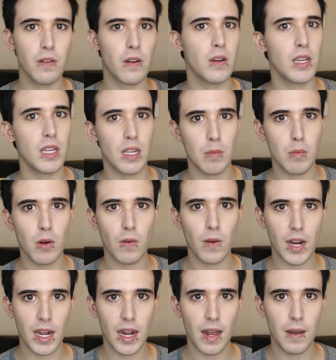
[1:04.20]
very emo
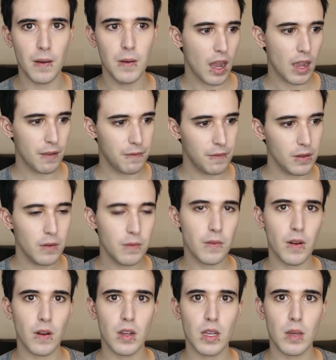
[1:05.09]
right now. I feel
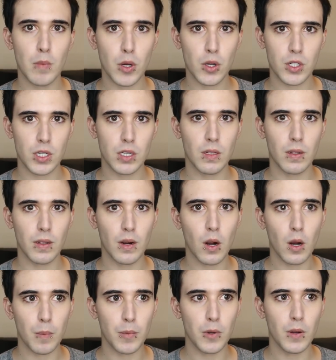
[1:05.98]
very emotional and
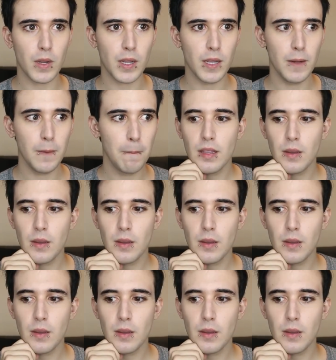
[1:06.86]
heartbroken.